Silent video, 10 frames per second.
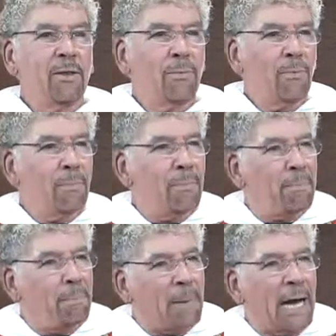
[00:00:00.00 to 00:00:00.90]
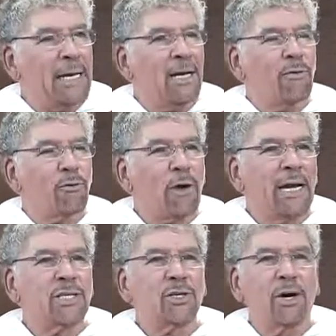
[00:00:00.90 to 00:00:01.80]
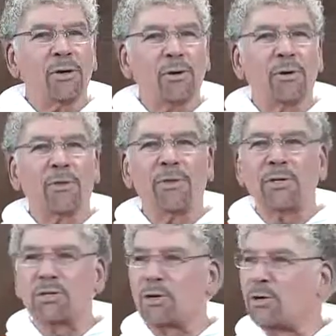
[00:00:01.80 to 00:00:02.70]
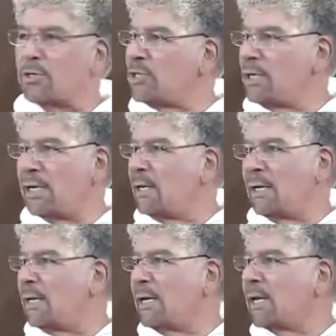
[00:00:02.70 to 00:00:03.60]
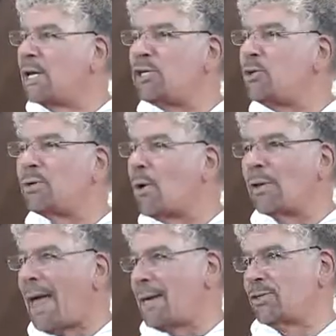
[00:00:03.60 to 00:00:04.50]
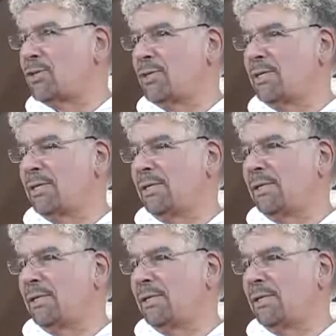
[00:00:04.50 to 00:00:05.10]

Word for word: The body of Christ on earth, the church, can do no less.